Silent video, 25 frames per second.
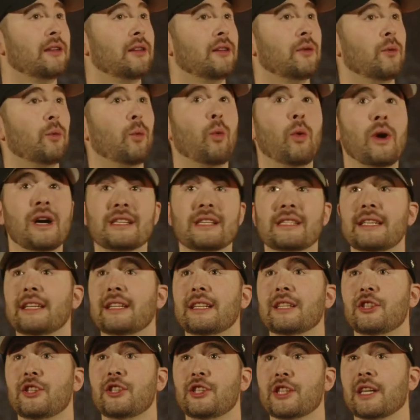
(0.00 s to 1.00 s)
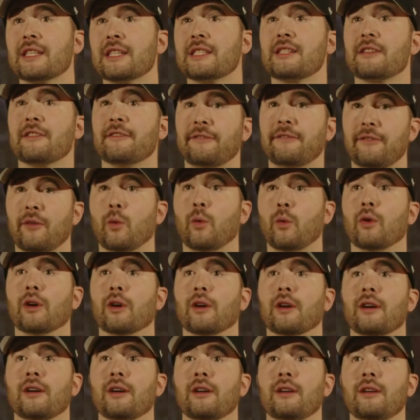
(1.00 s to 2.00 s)
wasn't just
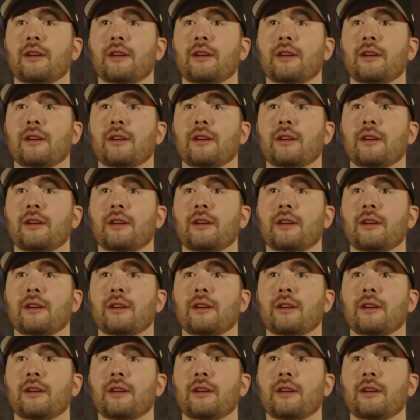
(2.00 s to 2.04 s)
for